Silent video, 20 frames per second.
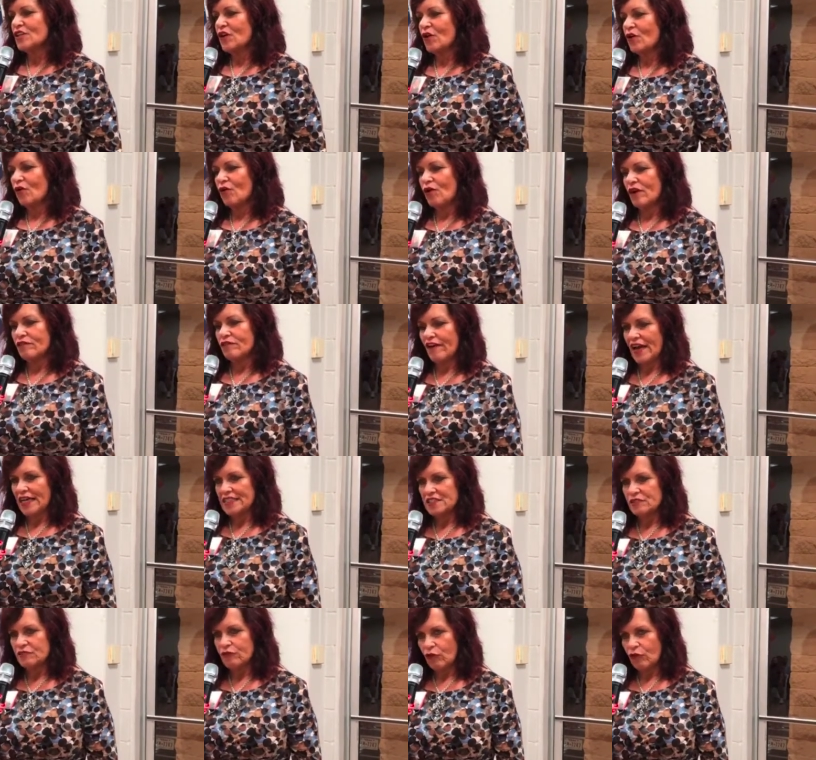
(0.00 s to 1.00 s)
So
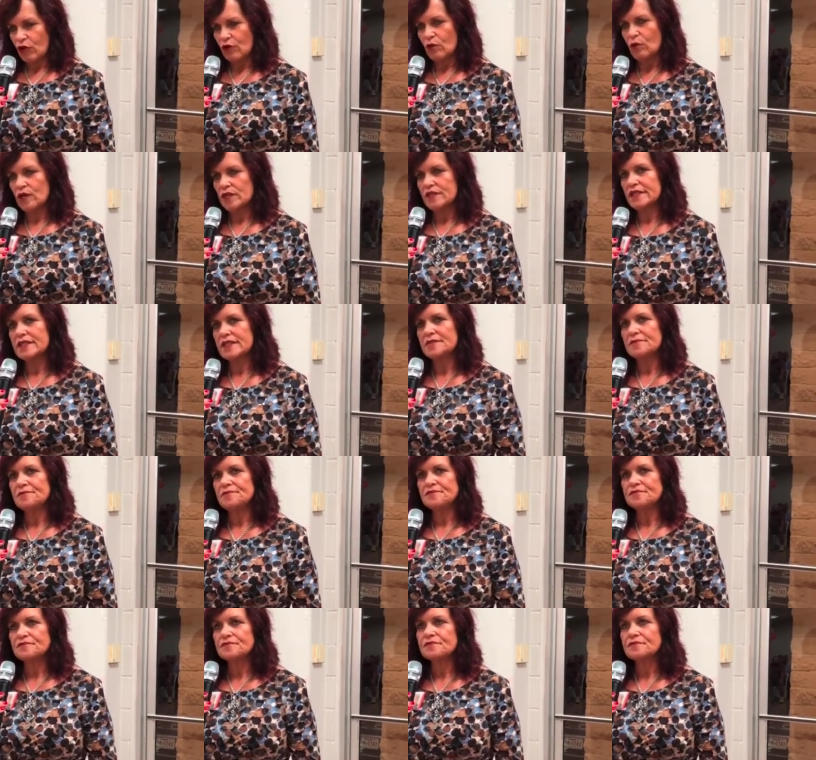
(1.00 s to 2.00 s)
fast
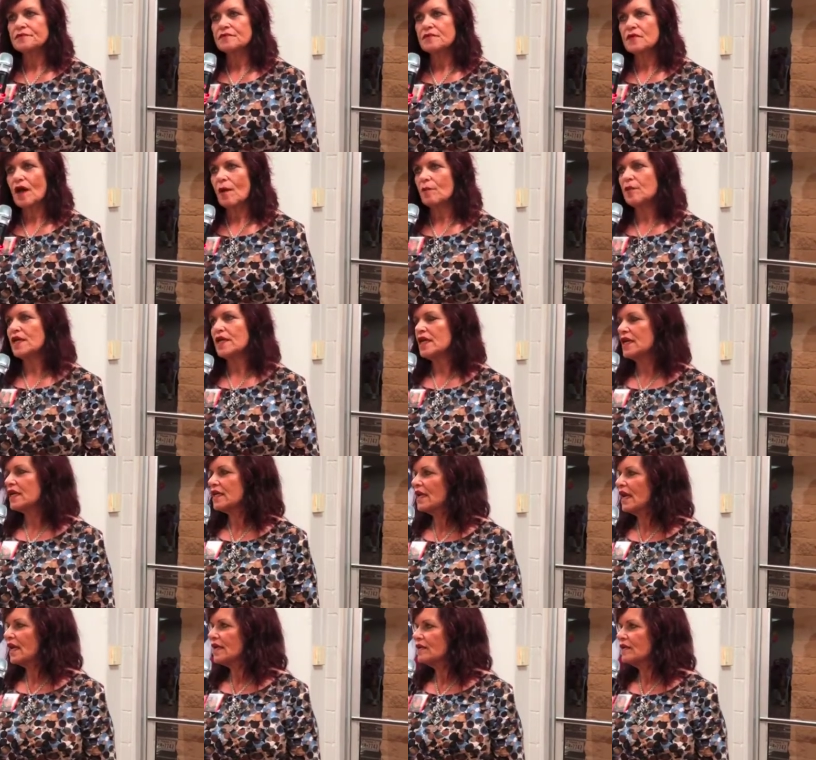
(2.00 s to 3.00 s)
forward, Dominic
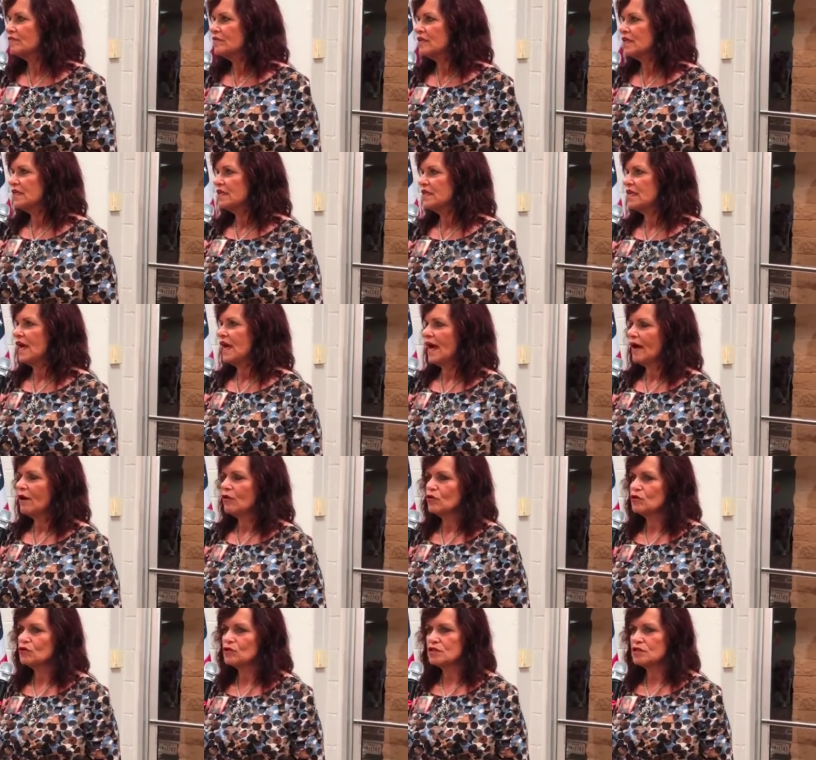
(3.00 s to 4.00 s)
and I living in the
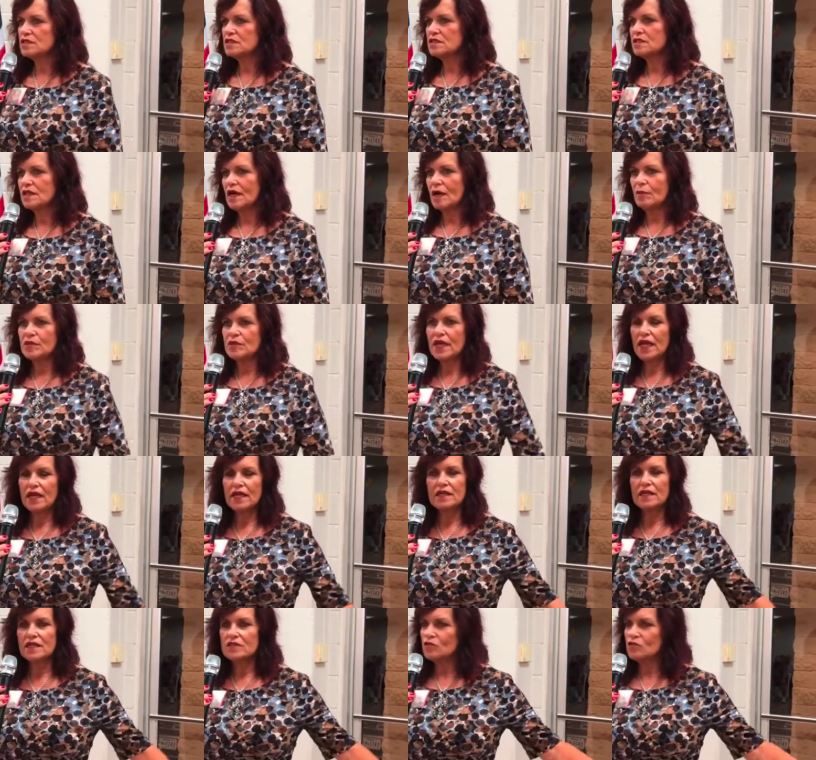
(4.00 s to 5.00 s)
house. I'm
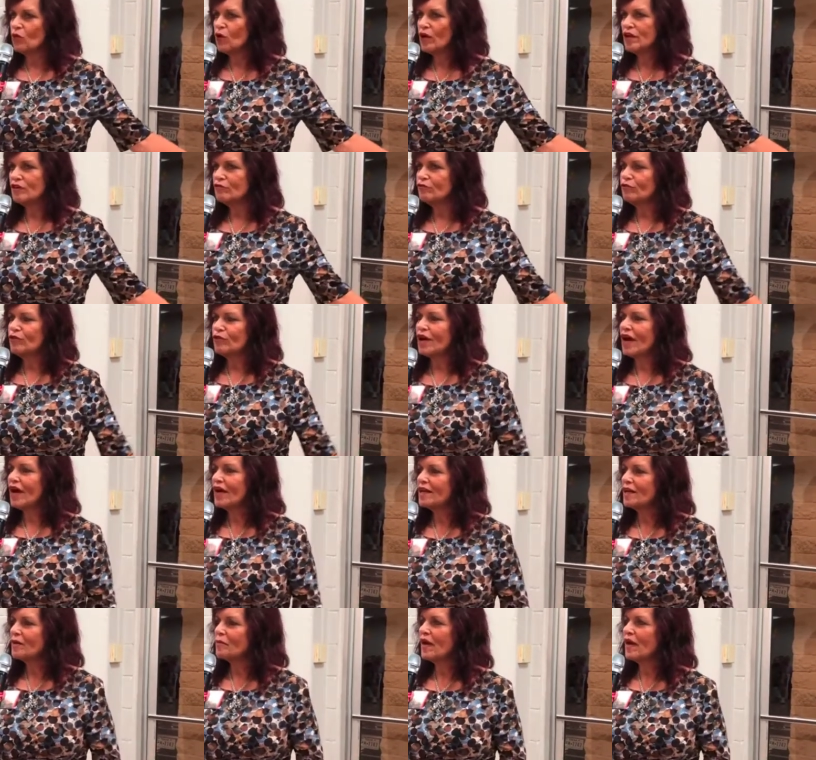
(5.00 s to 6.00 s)
dating this wonderful
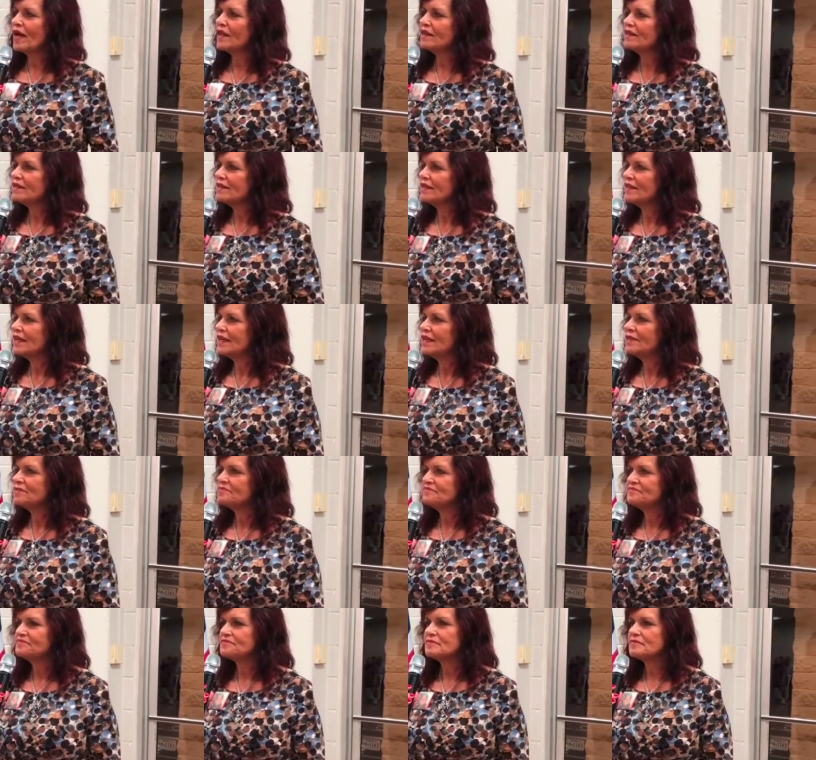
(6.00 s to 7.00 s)
guy named
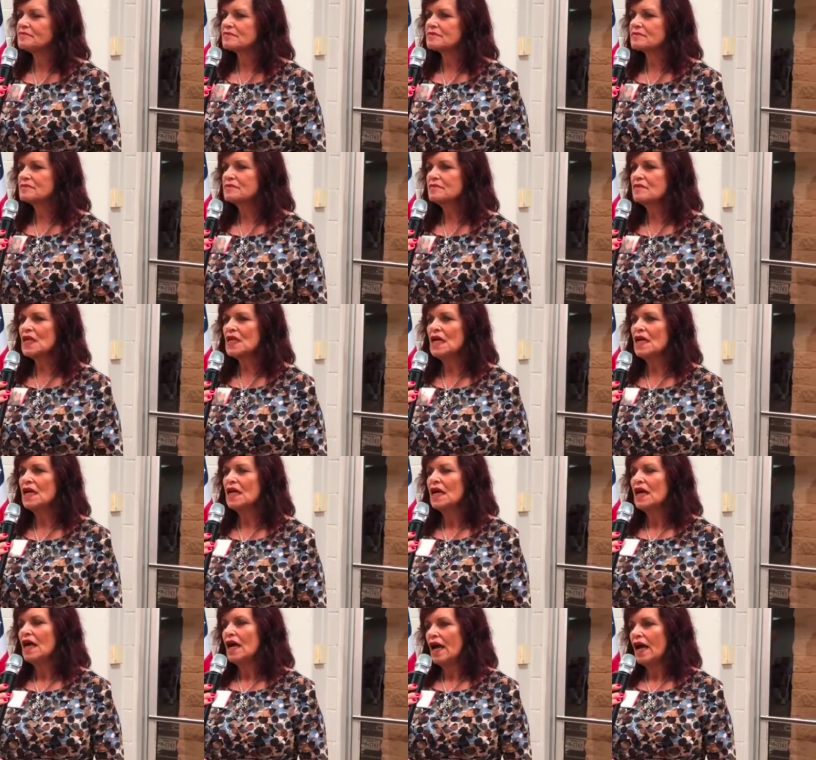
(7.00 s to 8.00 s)
Anthony.
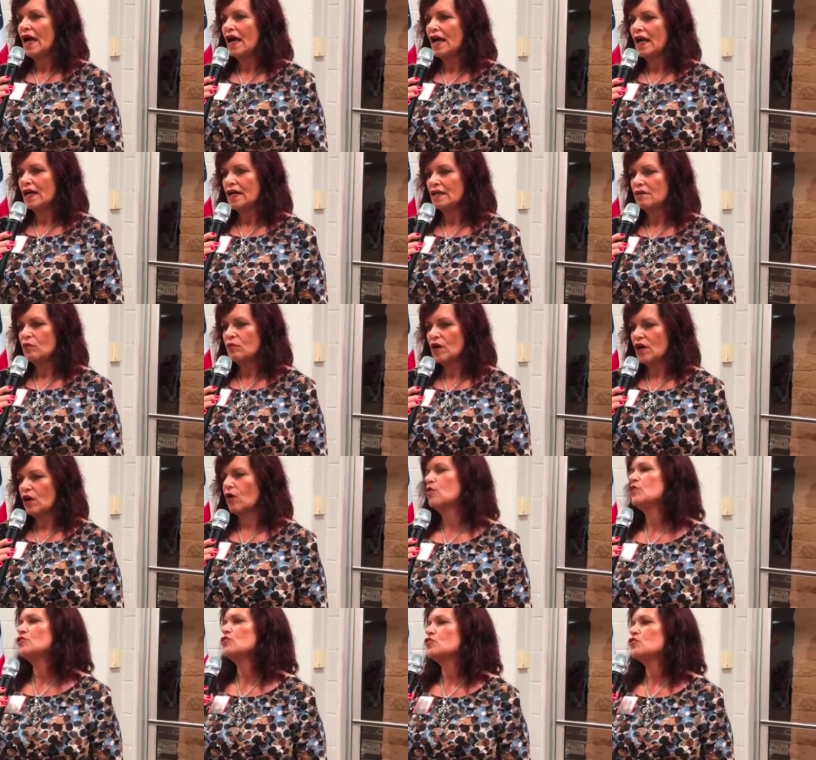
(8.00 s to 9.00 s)
And we're
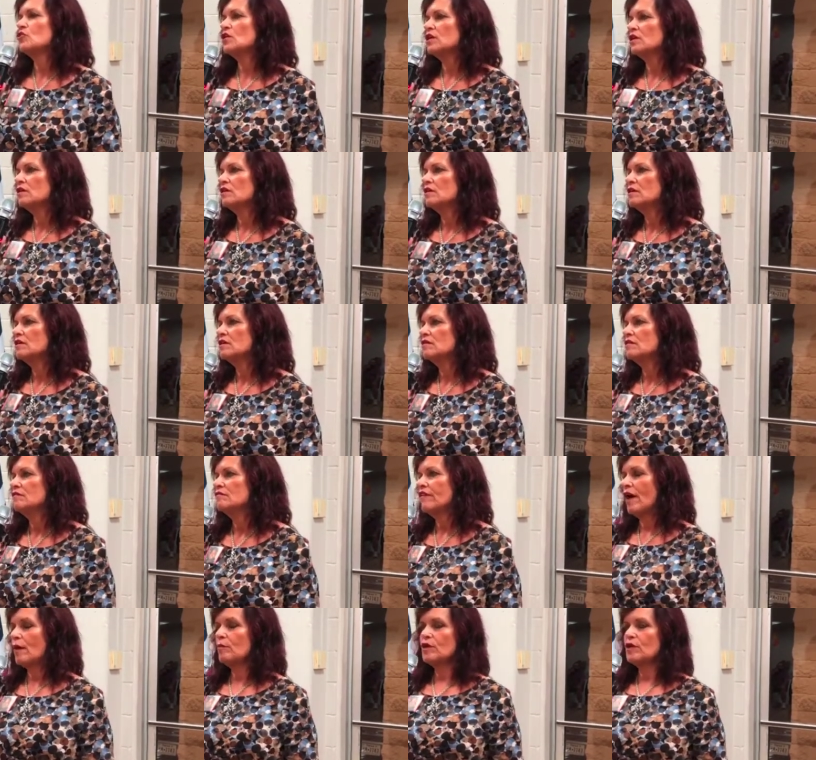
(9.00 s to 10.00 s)
going to a
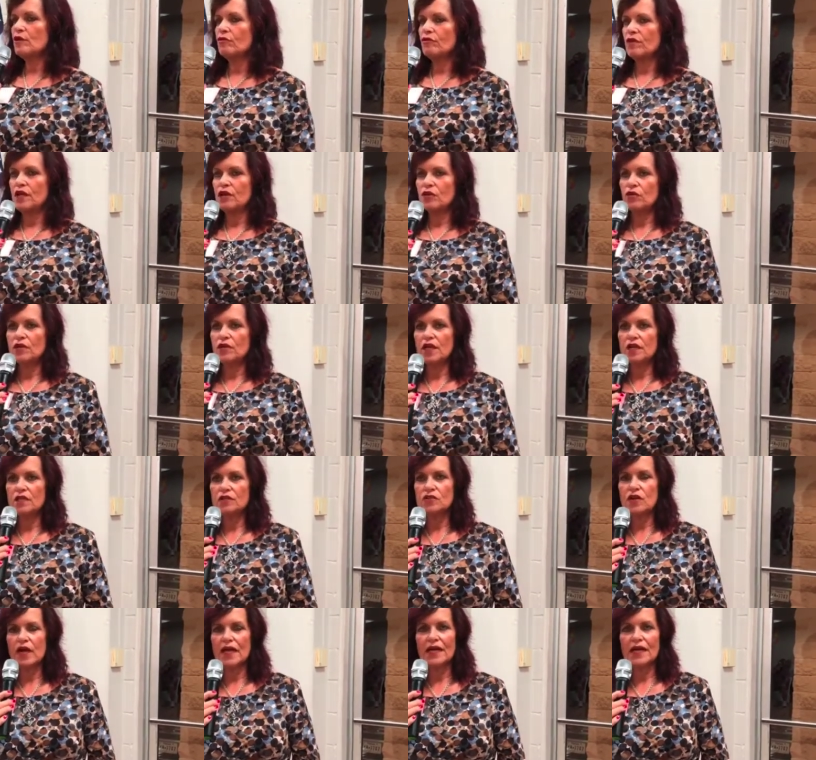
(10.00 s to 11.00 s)
family
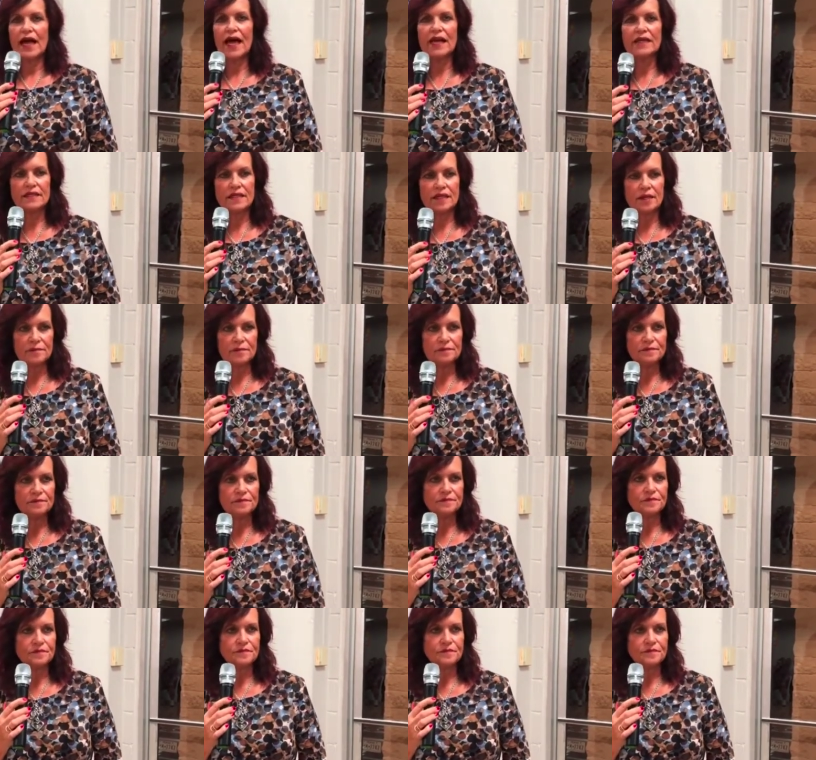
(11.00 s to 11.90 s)
reunion to Atlanta.